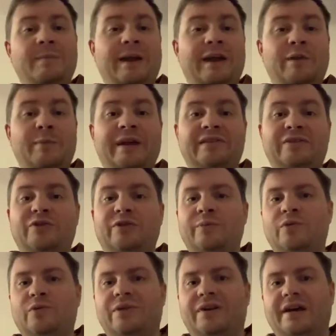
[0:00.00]
Belo Betty
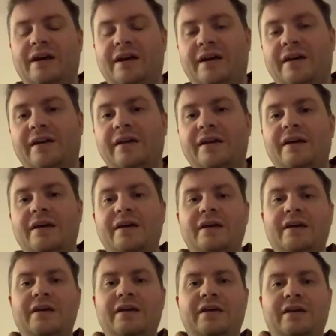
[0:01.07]
removed the uh,
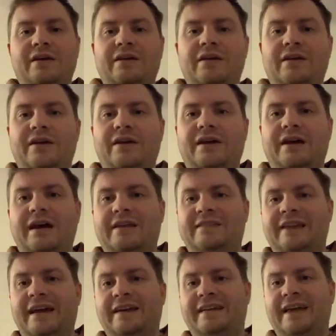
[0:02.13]
uh,
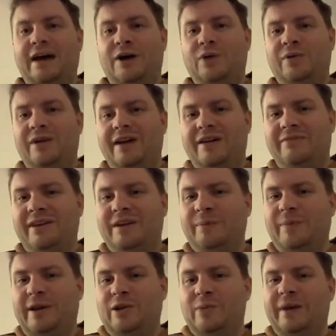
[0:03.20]
attack down. I think
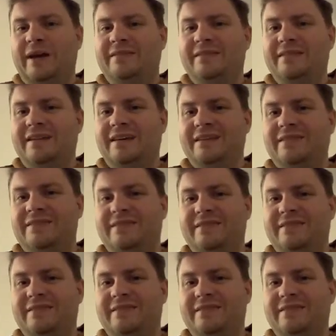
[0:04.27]
Belo Betty